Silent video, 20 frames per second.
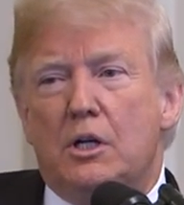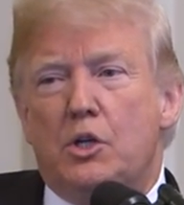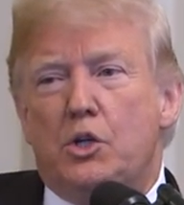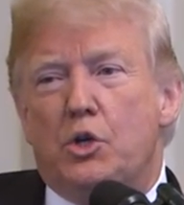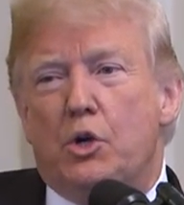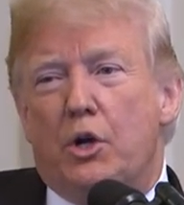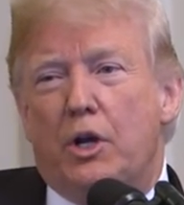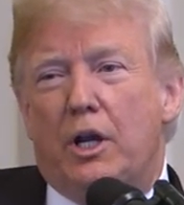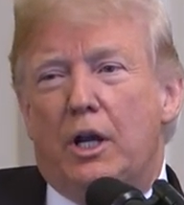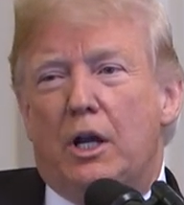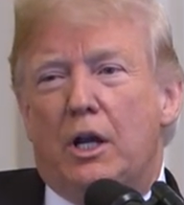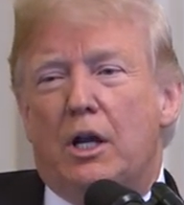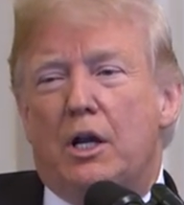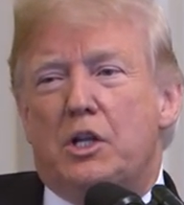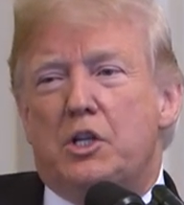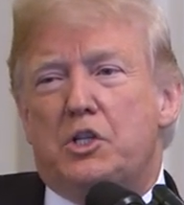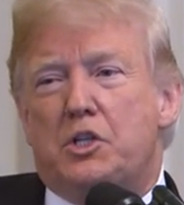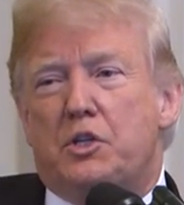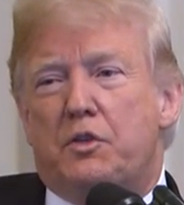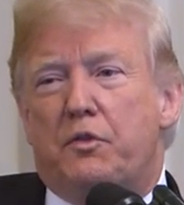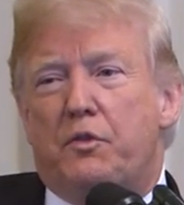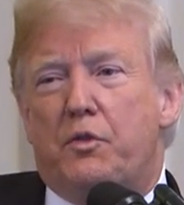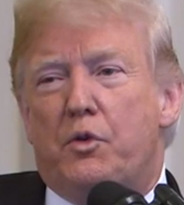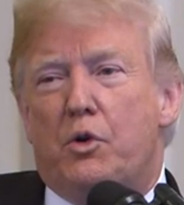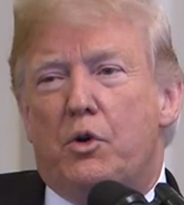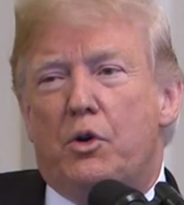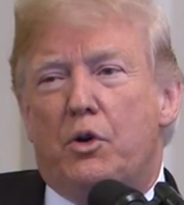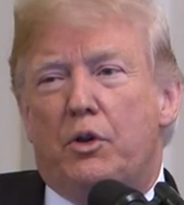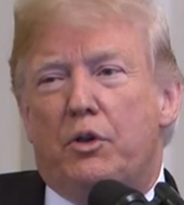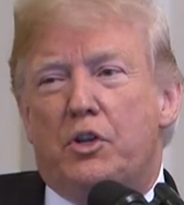Joining us
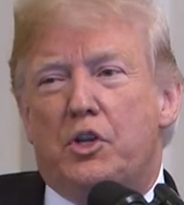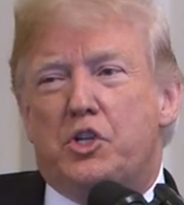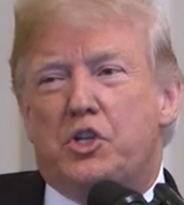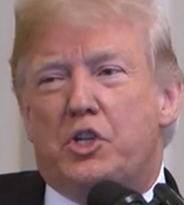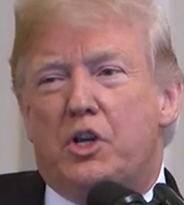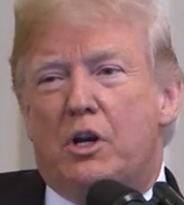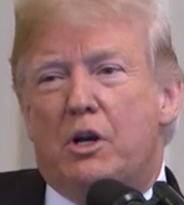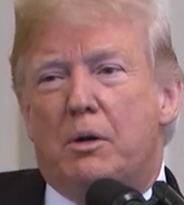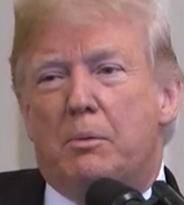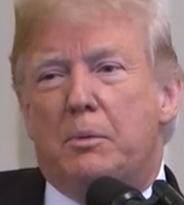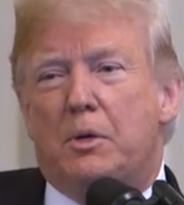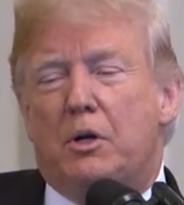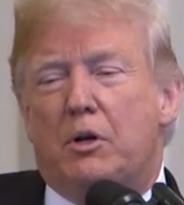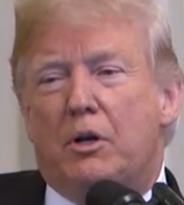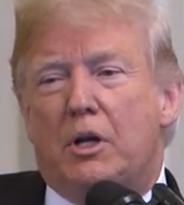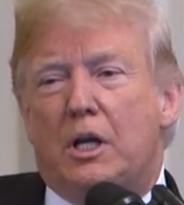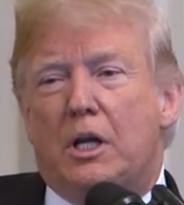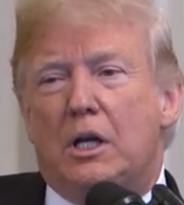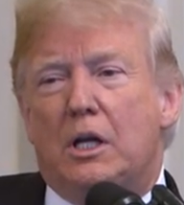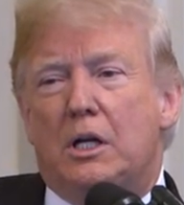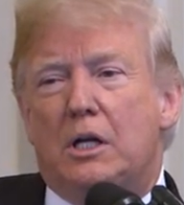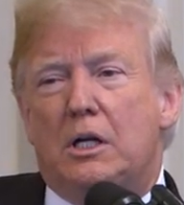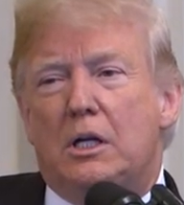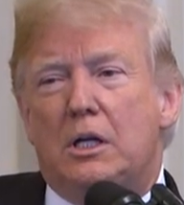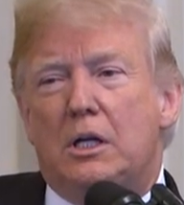for this ceremony